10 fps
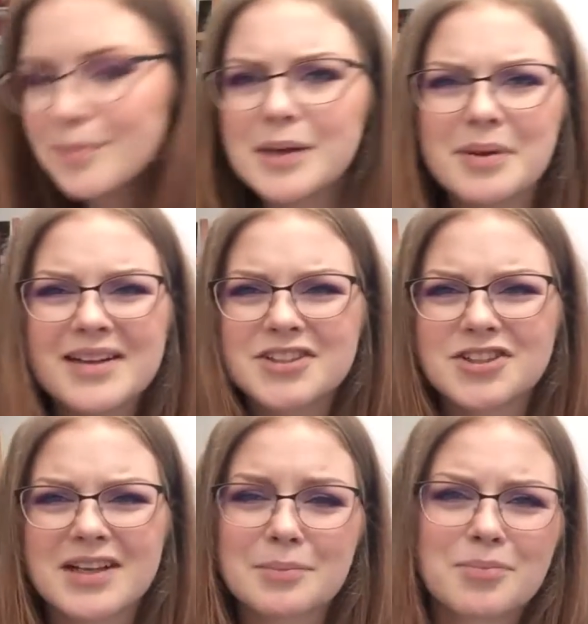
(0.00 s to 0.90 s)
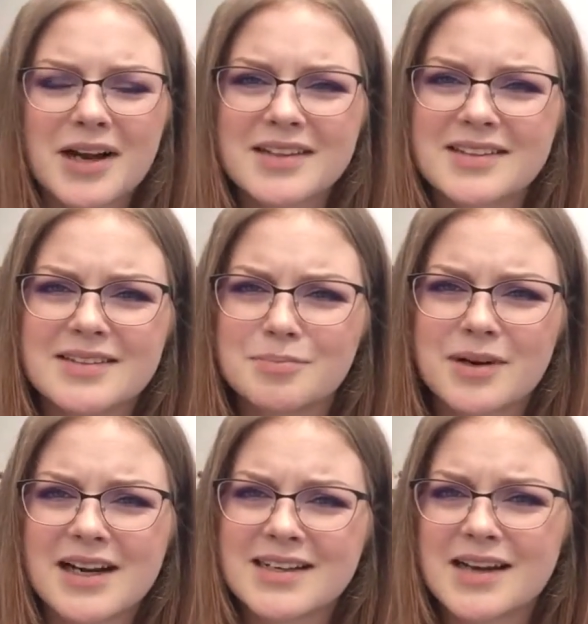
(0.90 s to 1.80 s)
Maybe I should like
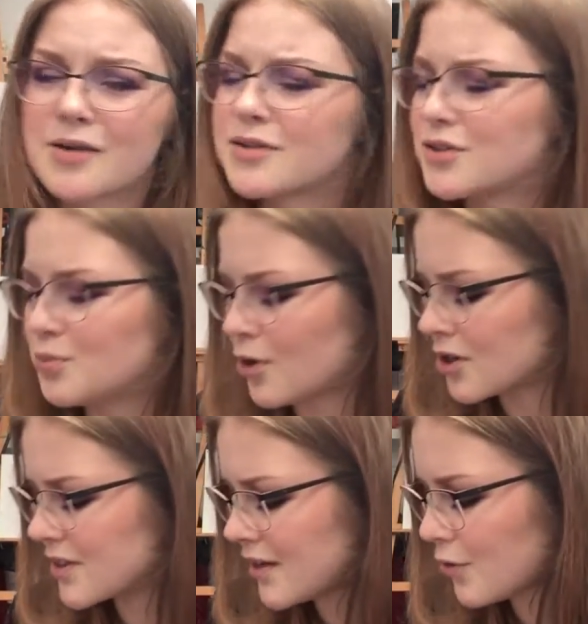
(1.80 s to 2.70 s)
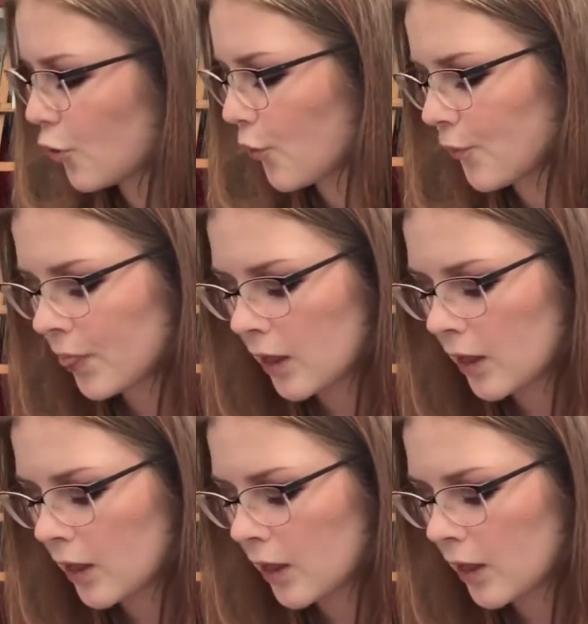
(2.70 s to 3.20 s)
break it down into parts, I don't know.